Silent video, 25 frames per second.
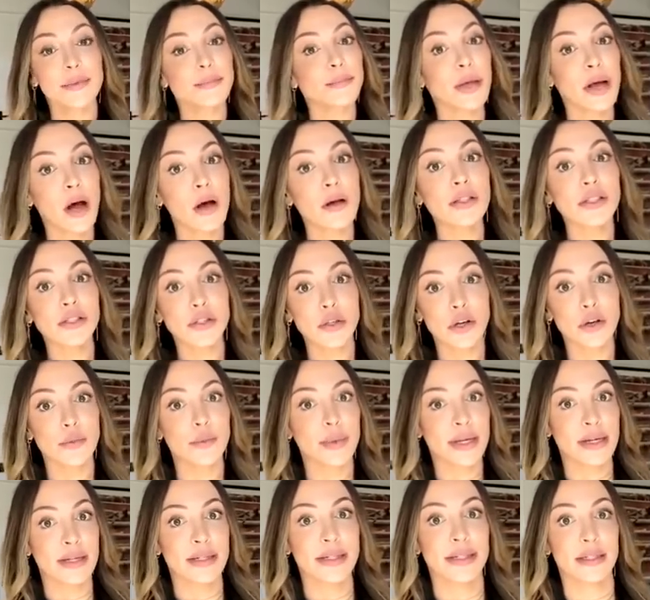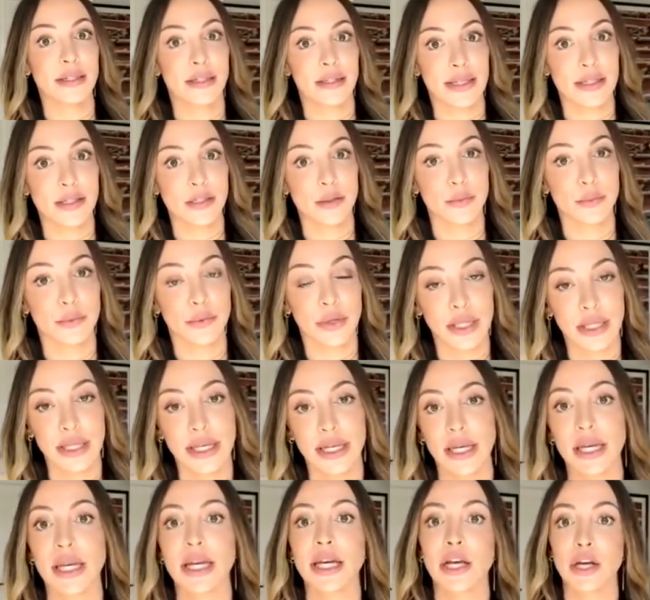also a big deal. That's a
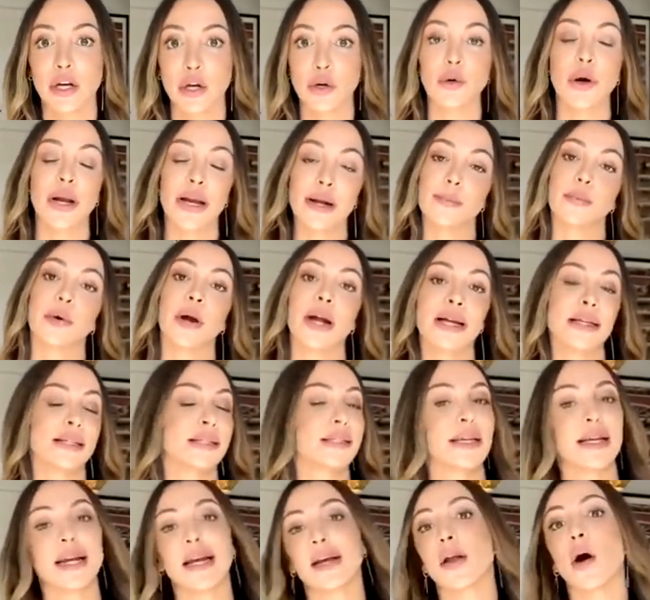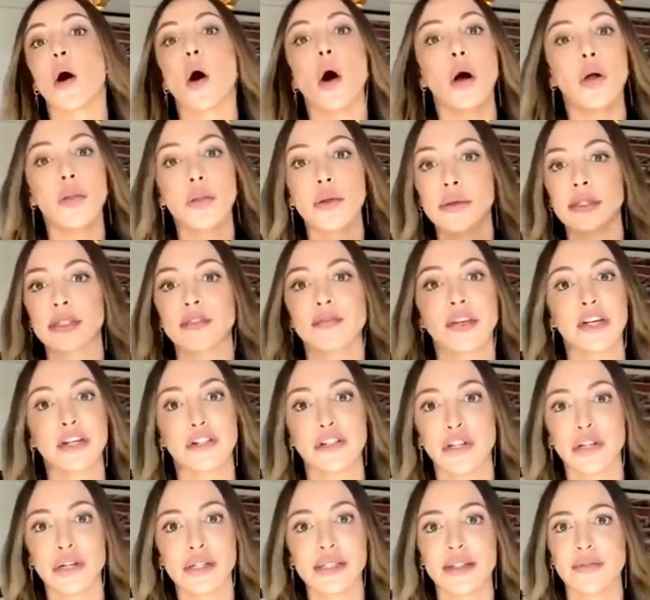really great price to get all those
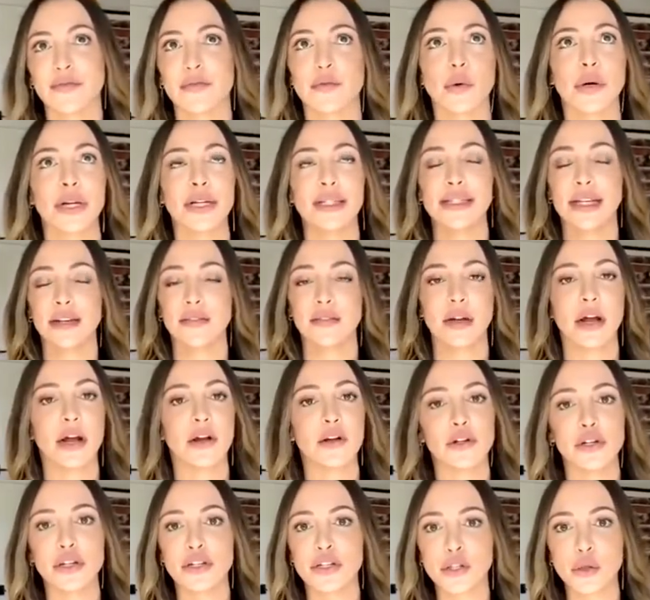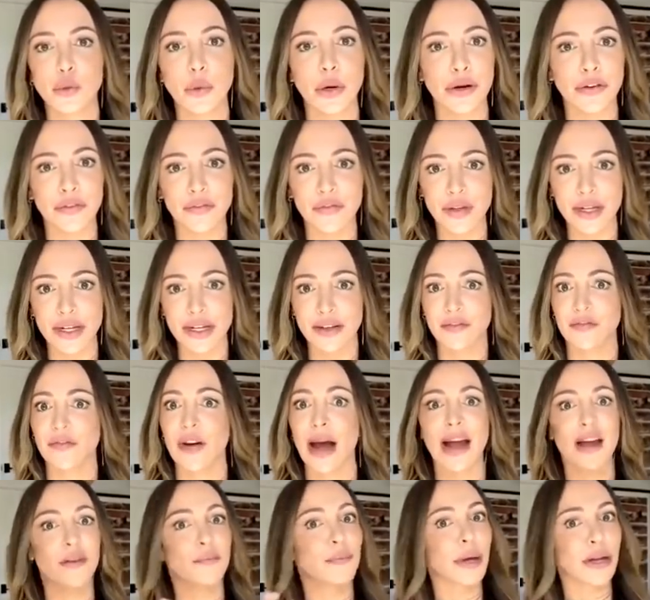features, 4,700 square feet,
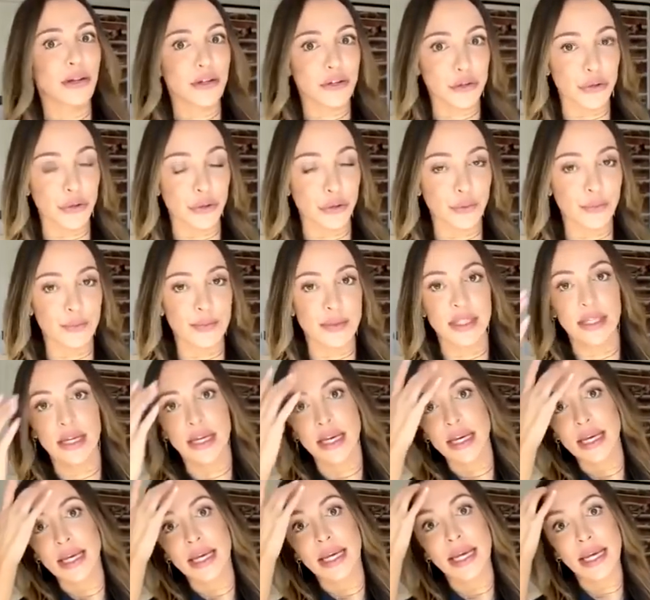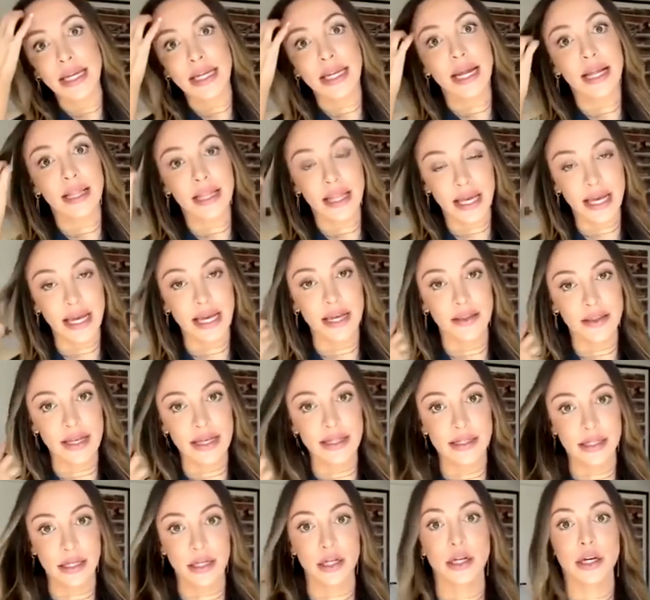five bedrooms yeah. in LA.
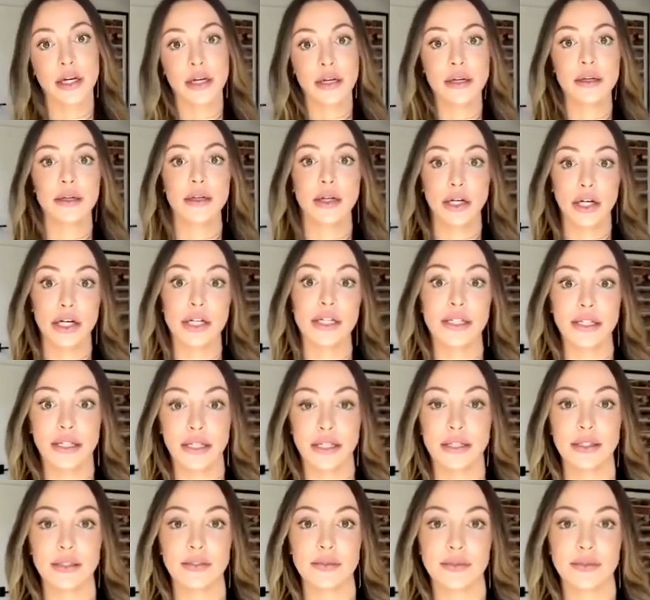That's a good, good deal.